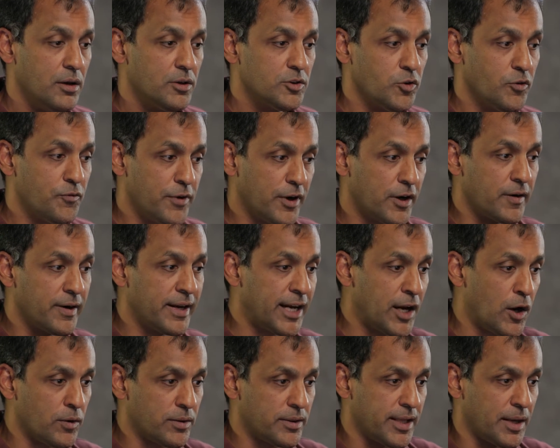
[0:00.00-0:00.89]
So
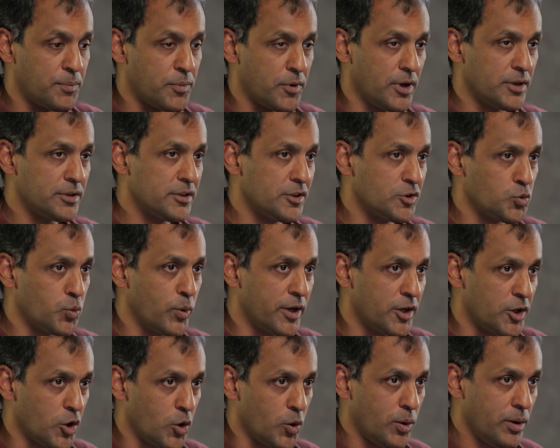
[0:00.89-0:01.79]
figuring out that process
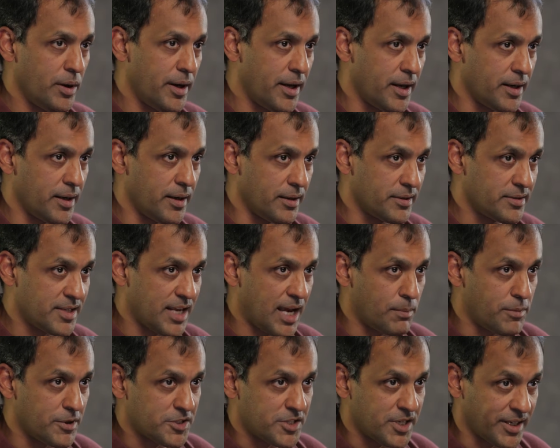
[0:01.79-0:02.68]
window and
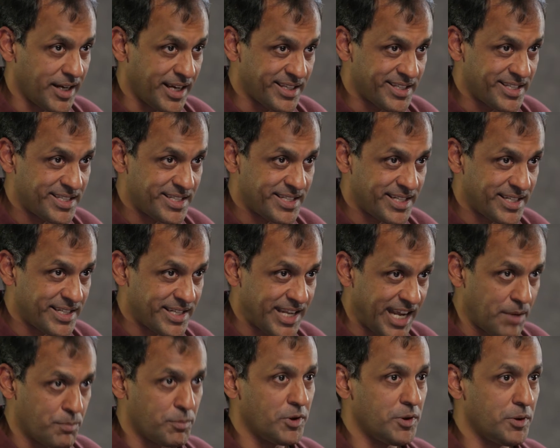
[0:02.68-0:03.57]
establishing a
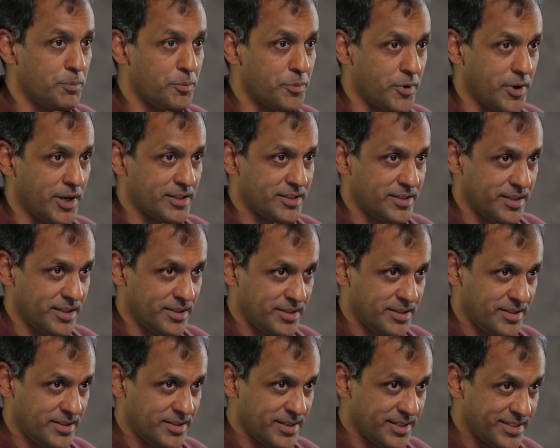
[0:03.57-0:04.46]
stable
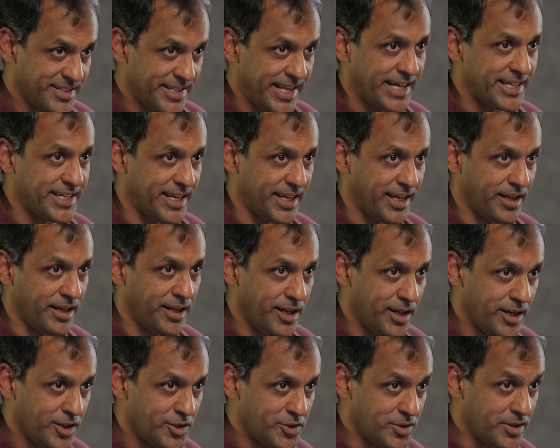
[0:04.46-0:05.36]
process setting
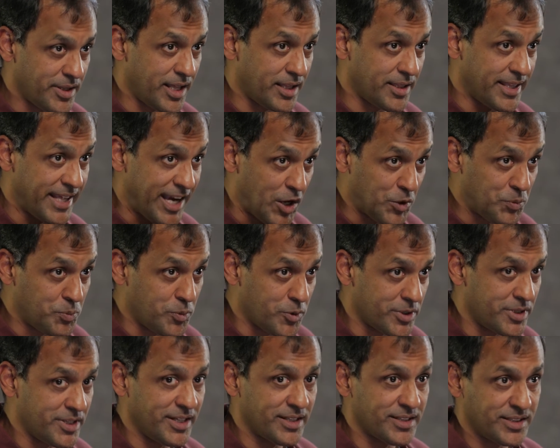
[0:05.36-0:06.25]
so that the
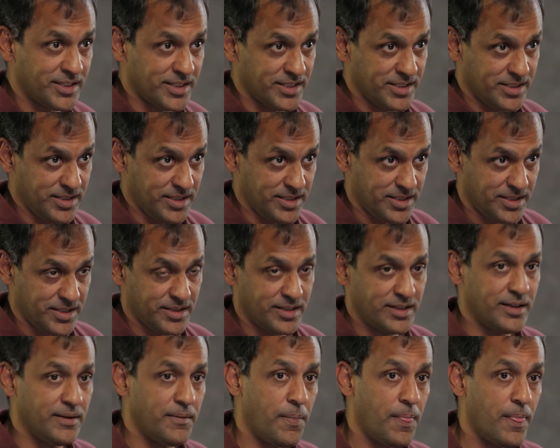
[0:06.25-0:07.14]
output is
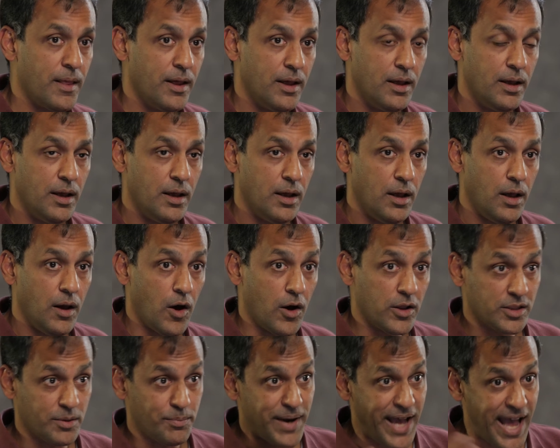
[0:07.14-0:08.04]
consistent.
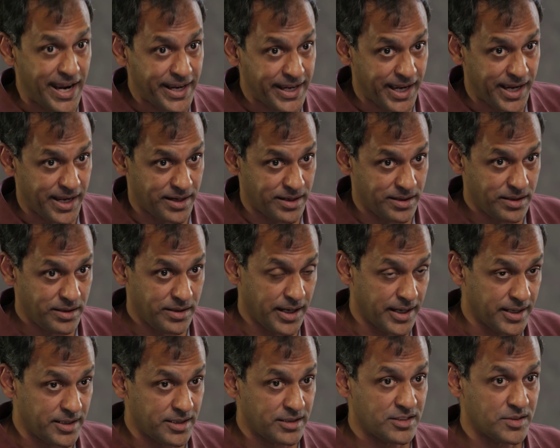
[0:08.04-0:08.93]
On the back end,
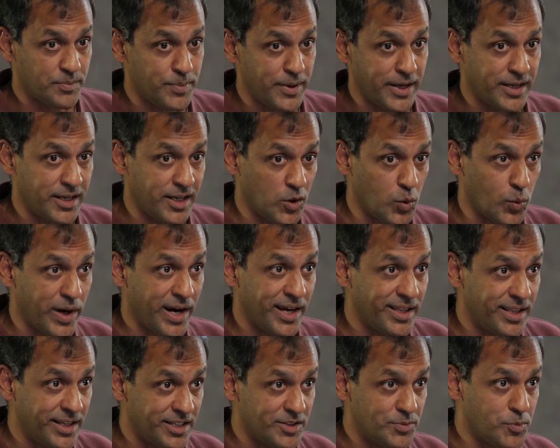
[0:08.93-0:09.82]
anticipating
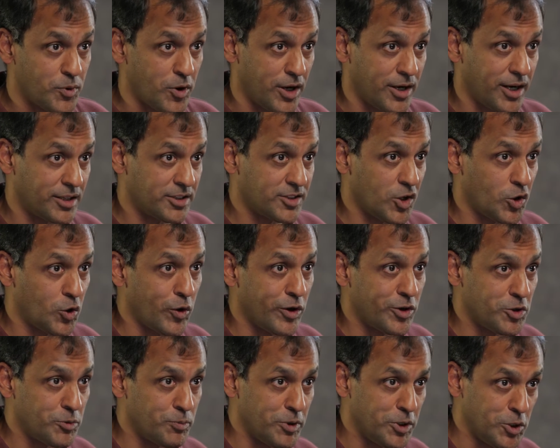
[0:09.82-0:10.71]
where these products are
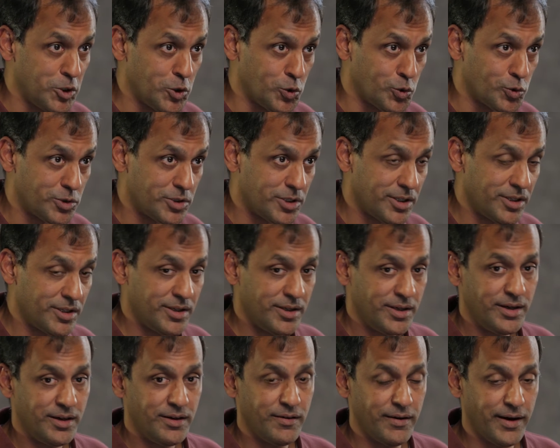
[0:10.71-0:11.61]
going to be used,
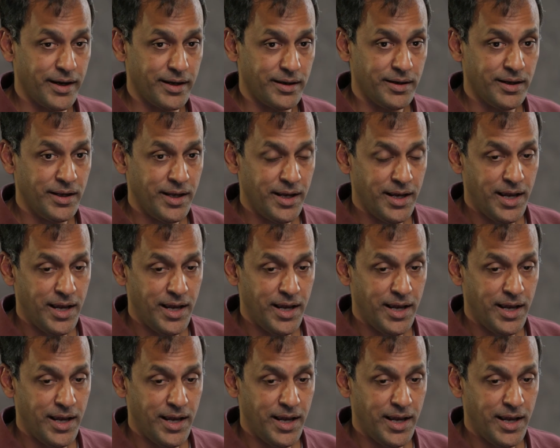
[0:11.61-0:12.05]
right?